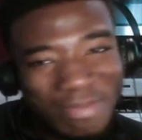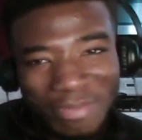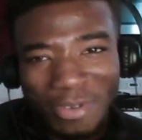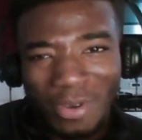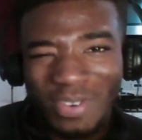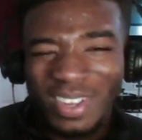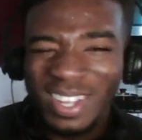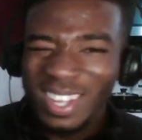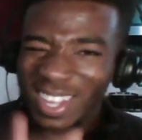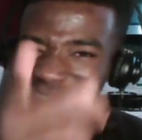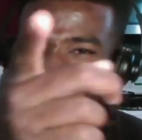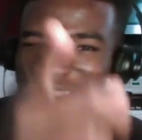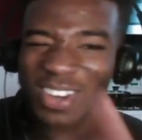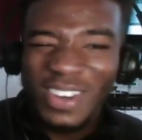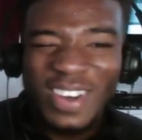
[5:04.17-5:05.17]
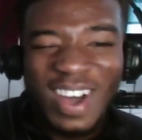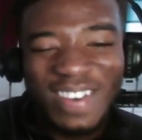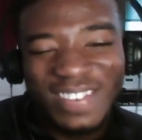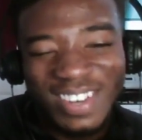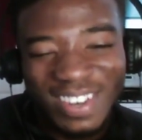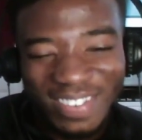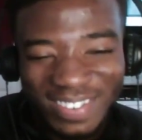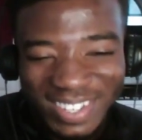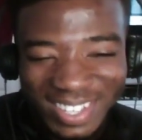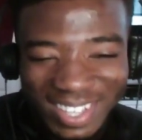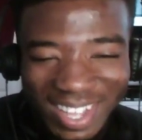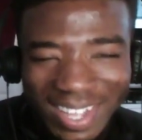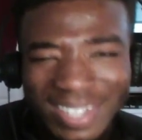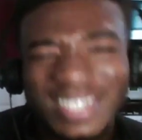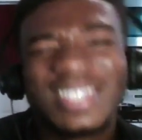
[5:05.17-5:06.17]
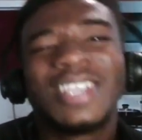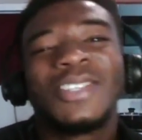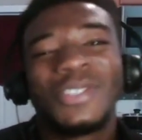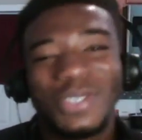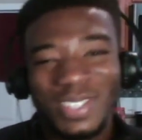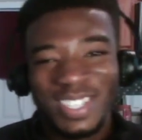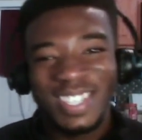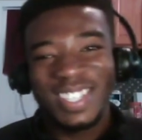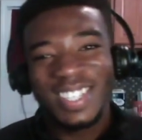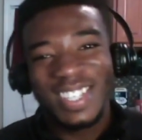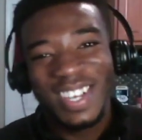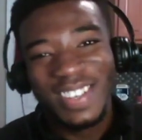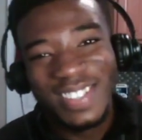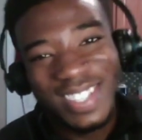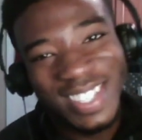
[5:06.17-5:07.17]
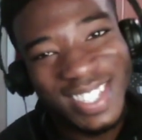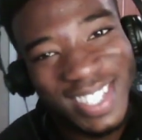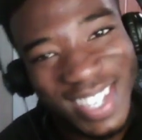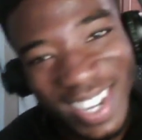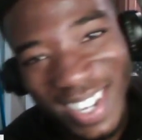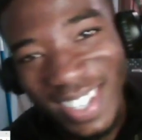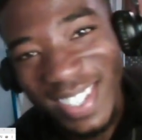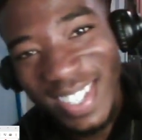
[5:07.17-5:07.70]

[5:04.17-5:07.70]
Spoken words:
growing. Y'all go have a lovely day. Stay true to yourselves. Toodles!